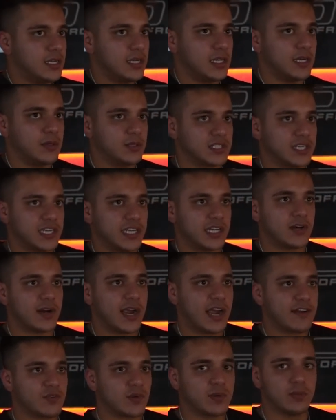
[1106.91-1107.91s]
It was a year
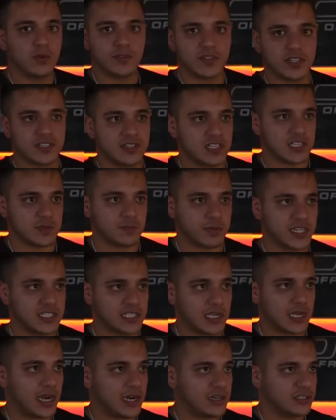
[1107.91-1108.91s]
after we moved into this
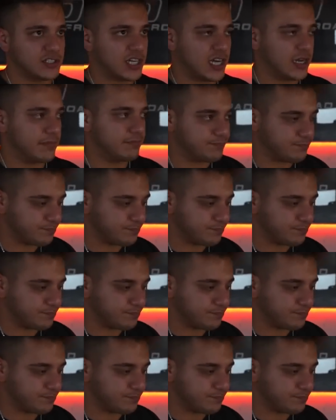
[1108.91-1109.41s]
place I hired John.